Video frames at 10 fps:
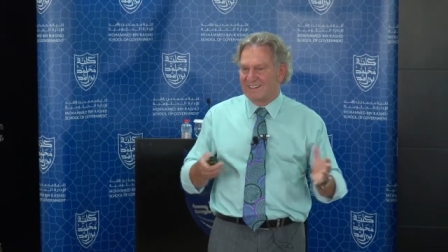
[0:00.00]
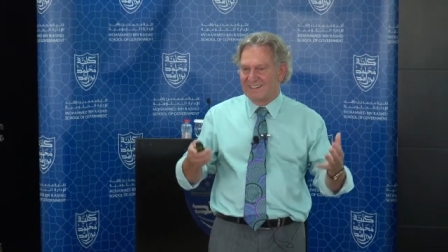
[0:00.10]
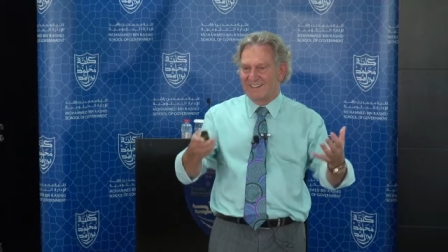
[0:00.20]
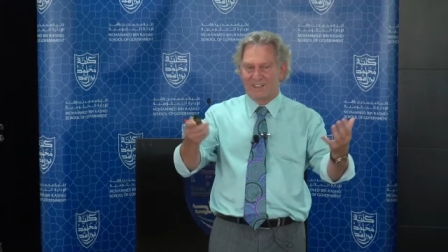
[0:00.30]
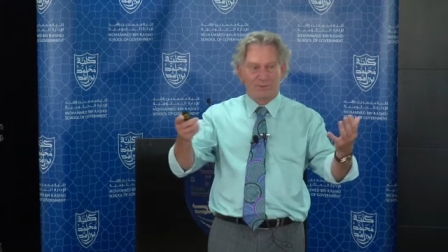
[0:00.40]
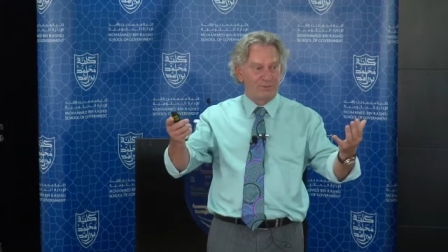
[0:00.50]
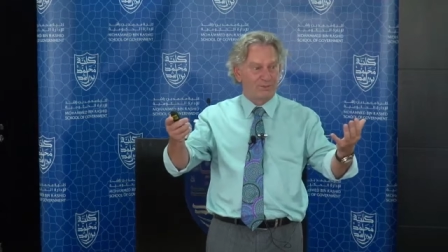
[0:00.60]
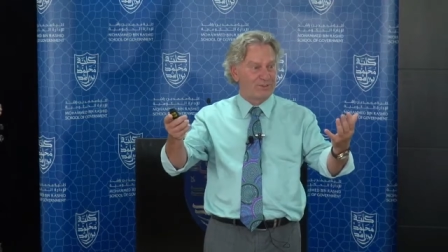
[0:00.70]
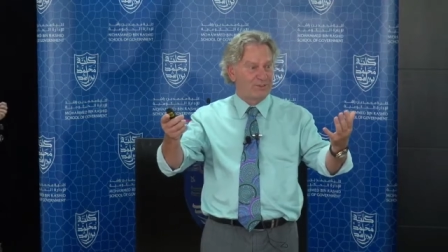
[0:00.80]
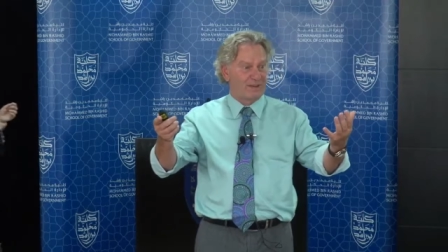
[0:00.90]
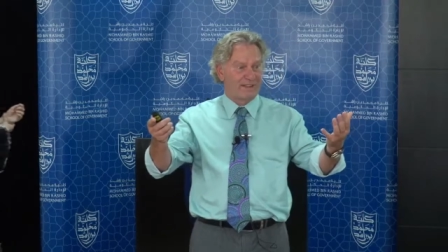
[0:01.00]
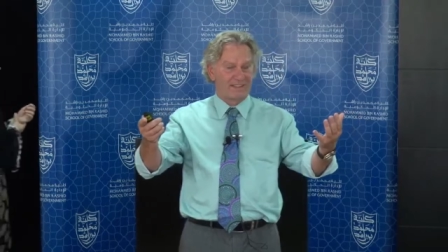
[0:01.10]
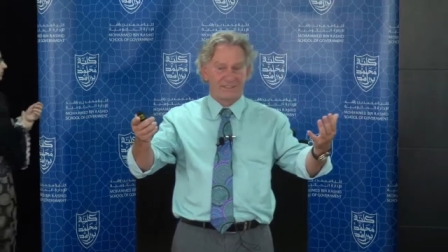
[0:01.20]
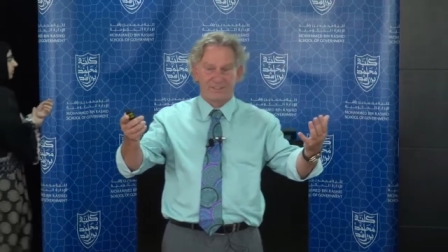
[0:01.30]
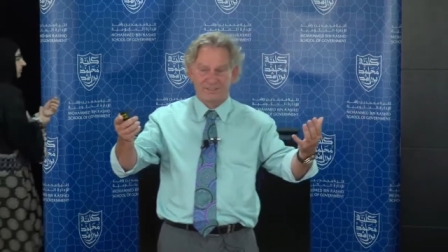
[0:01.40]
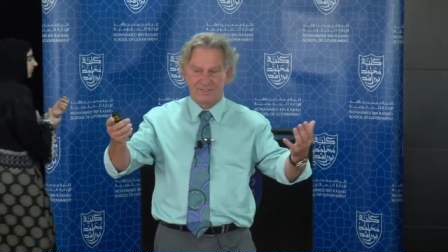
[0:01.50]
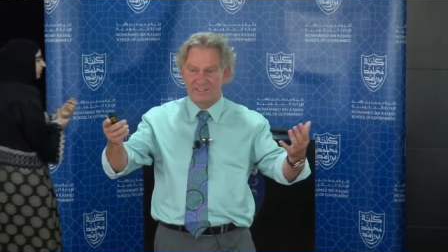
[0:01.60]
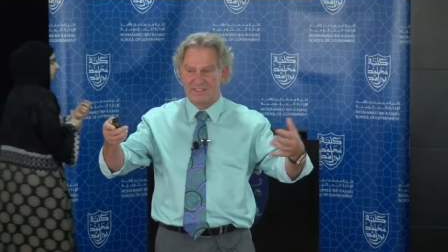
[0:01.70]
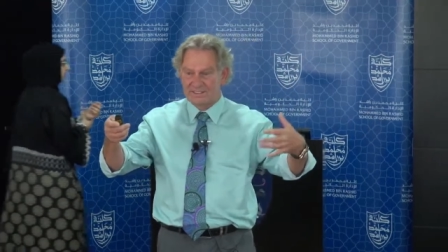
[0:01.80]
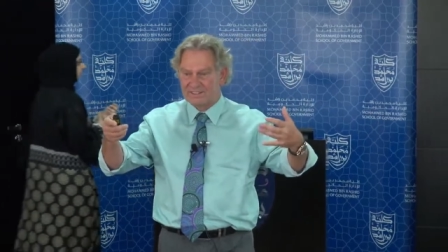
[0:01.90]
And a little bit what Dubai has done
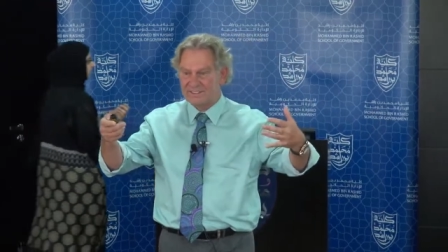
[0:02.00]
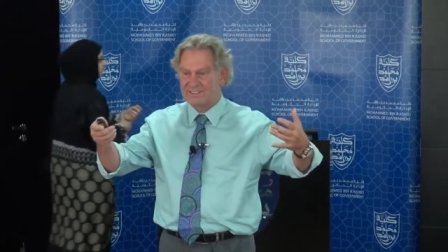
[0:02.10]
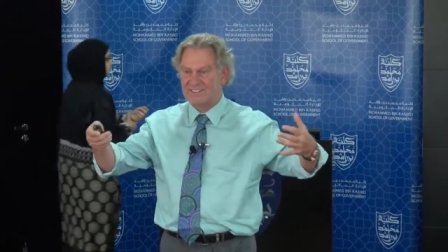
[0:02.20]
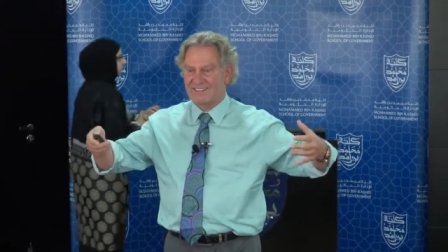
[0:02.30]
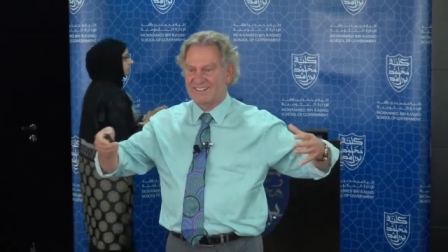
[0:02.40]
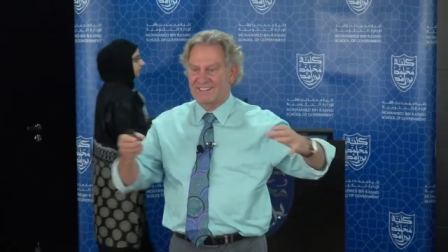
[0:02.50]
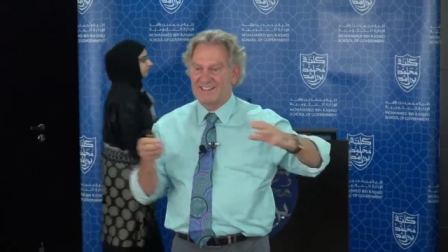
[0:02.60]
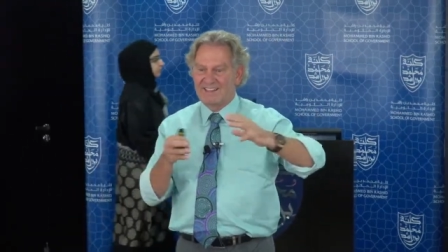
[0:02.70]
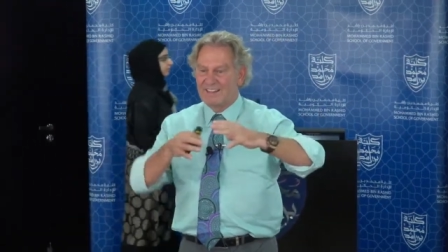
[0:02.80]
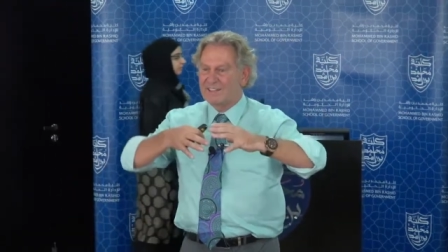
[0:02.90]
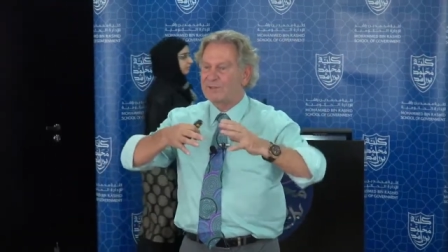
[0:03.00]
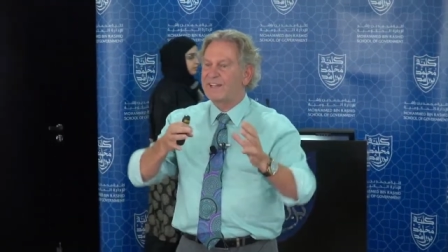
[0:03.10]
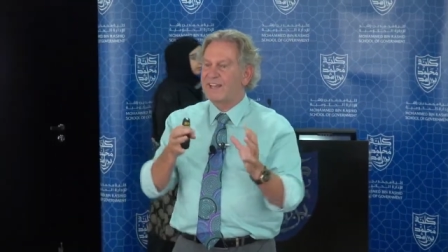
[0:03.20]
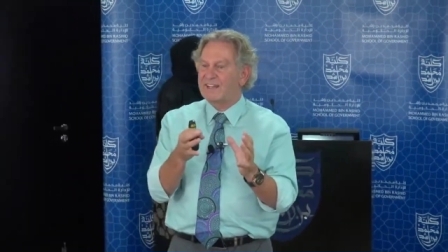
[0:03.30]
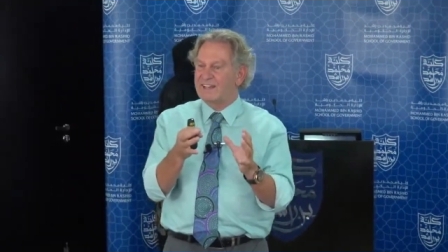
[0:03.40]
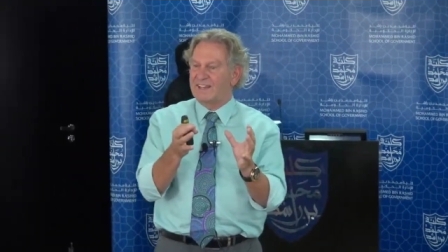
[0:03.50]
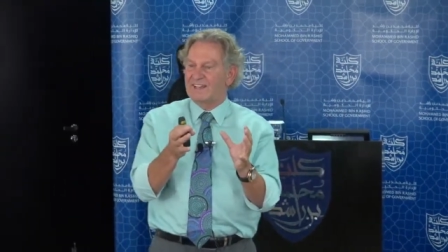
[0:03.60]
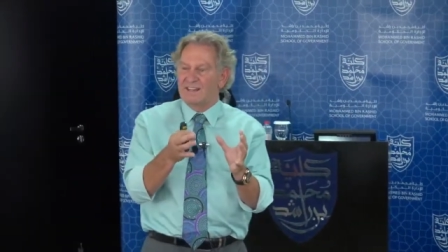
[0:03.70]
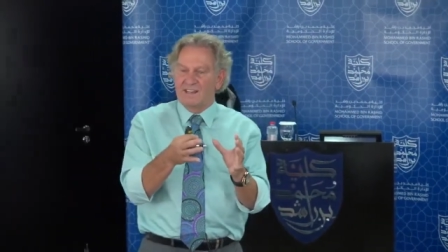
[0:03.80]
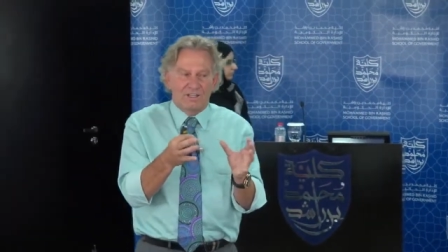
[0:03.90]
with the Internet City. And uh,
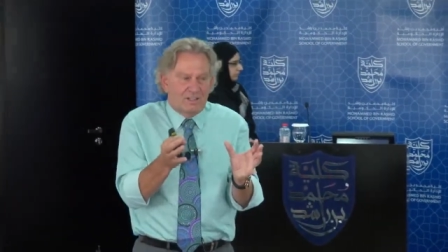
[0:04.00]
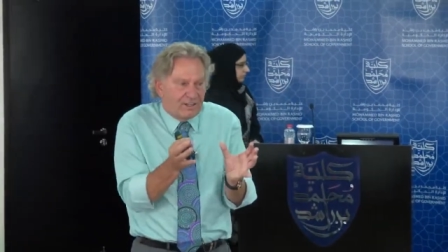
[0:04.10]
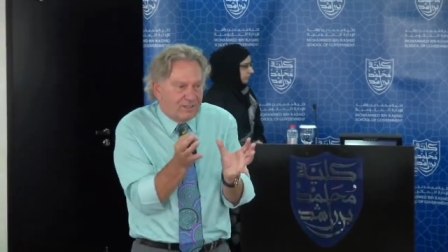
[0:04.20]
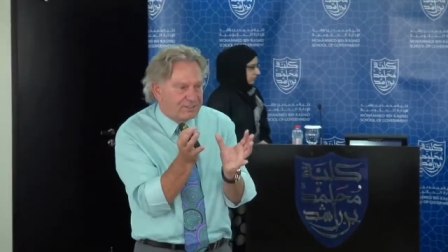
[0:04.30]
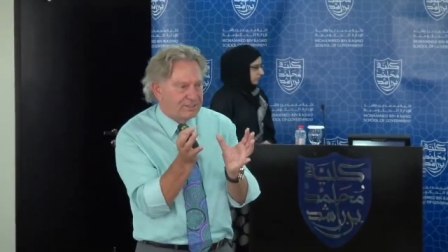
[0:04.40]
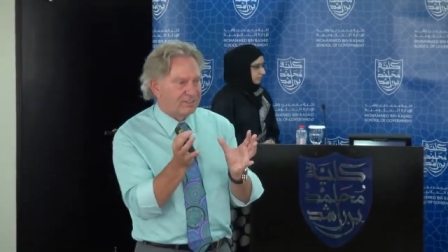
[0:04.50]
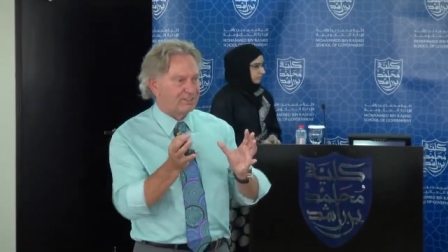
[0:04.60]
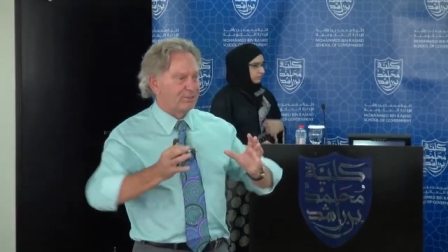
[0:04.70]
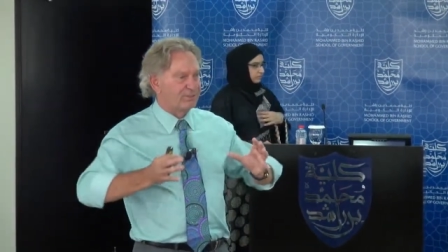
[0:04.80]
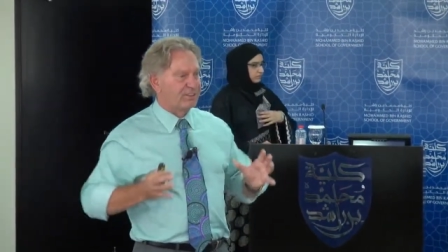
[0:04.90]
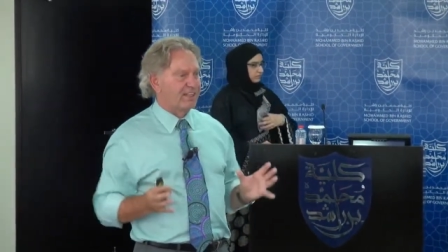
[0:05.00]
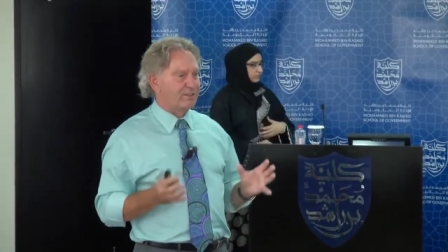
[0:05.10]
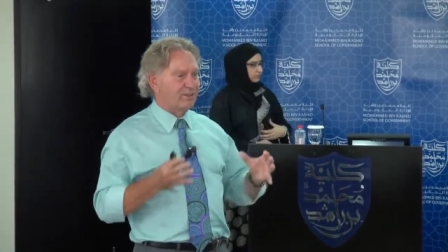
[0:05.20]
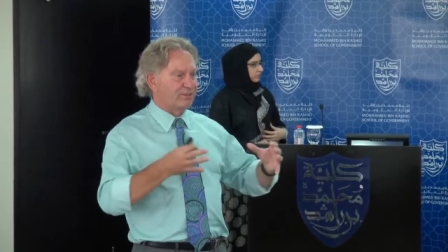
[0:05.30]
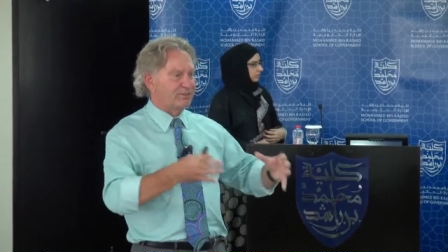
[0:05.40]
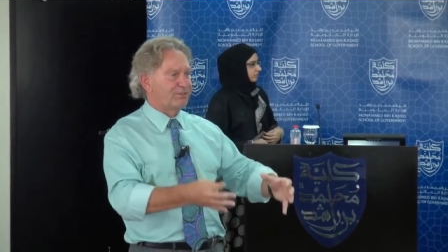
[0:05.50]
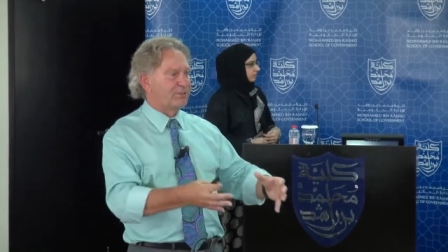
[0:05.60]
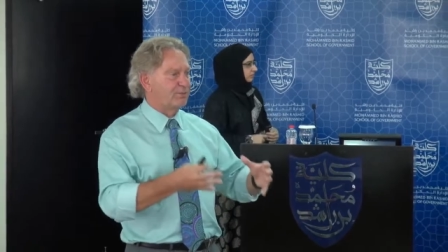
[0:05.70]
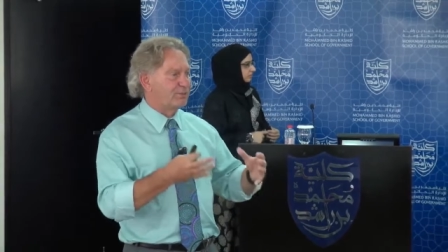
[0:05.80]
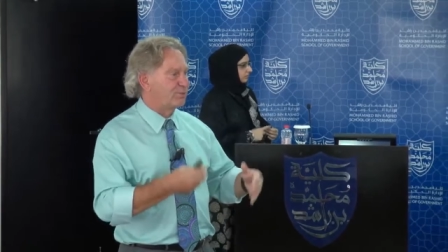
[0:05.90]
creating a cluster of stakeholders who
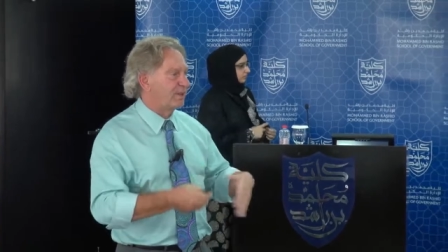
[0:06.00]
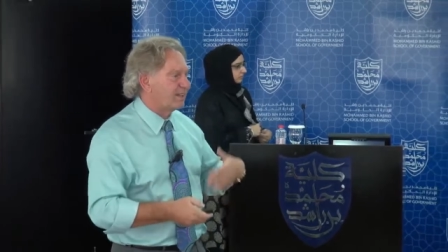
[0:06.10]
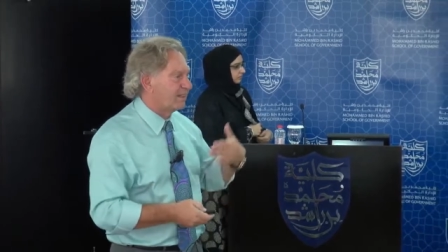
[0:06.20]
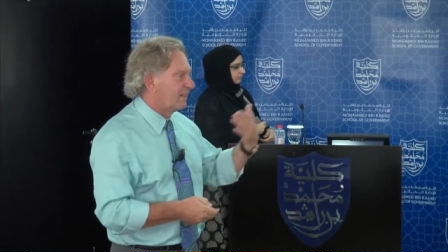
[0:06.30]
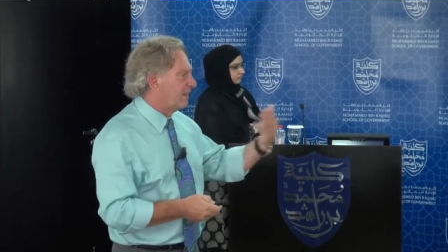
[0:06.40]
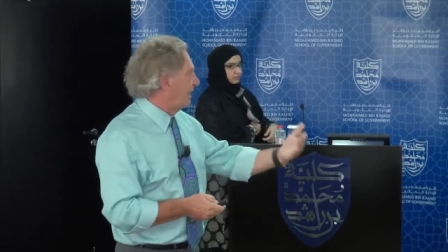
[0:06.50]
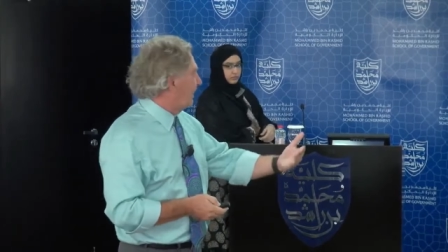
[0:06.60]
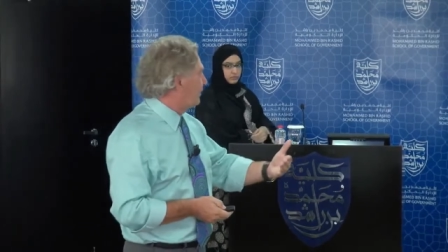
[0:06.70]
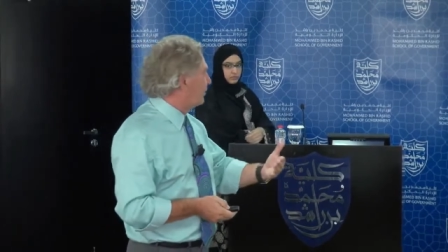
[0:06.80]
come together and